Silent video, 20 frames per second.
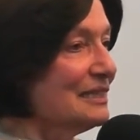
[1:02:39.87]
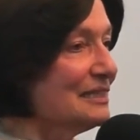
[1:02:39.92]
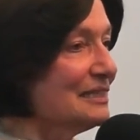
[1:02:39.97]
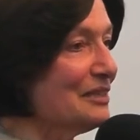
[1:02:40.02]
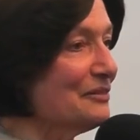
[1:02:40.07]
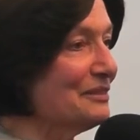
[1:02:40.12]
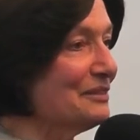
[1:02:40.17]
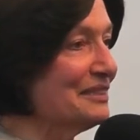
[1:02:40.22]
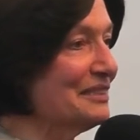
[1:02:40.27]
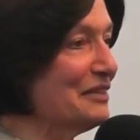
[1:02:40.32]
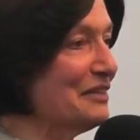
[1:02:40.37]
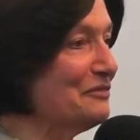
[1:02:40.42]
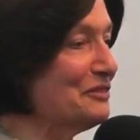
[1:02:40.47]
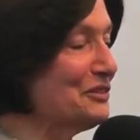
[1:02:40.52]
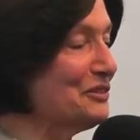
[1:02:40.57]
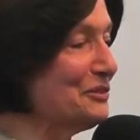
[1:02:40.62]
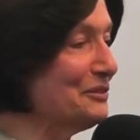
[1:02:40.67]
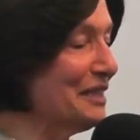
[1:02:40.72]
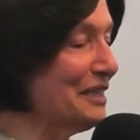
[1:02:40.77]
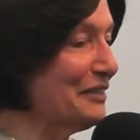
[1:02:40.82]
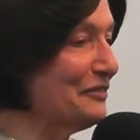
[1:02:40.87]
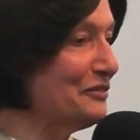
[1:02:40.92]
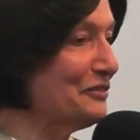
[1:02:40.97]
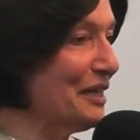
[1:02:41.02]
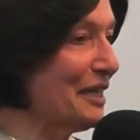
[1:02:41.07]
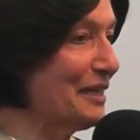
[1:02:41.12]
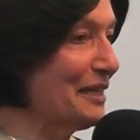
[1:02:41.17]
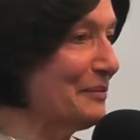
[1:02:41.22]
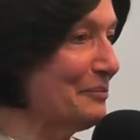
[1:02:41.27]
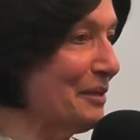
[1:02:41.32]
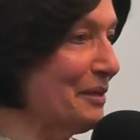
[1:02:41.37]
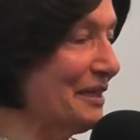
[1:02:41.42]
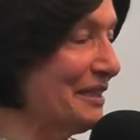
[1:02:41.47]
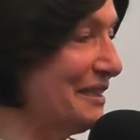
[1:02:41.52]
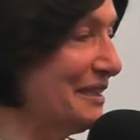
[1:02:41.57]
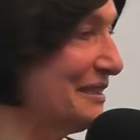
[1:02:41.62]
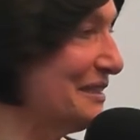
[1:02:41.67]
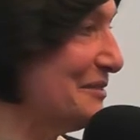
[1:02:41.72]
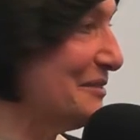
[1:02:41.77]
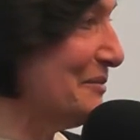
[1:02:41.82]
So it's never too late for
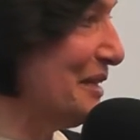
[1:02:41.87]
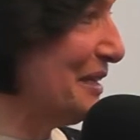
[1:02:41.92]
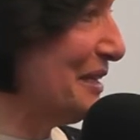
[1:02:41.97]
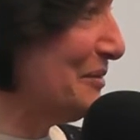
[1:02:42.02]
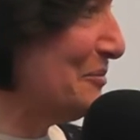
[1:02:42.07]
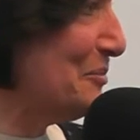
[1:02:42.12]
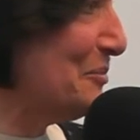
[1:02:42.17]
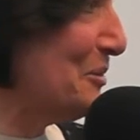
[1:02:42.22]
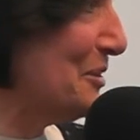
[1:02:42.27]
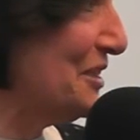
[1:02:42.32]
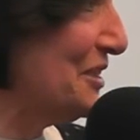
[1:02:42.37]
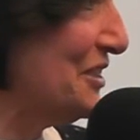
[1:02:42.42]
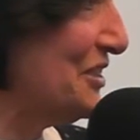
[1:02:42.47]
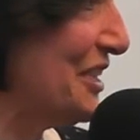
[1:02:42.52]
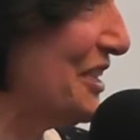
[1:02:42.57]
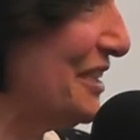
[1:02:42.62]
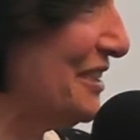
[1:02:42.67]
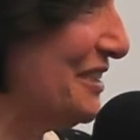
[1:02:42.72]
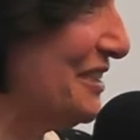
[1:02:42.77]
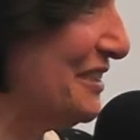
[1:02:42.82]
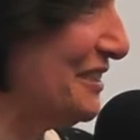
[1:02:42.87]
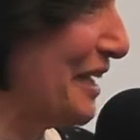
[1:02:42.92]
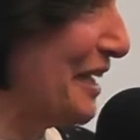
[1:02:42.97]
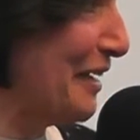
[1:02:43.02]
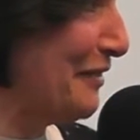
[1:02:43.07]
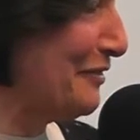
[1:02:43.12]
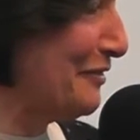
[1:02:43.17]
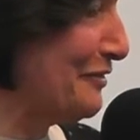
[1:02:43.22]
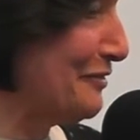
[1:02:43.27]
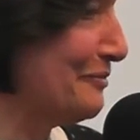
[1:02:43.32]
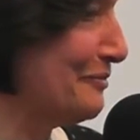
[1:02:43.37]
anybody to make an important change in life.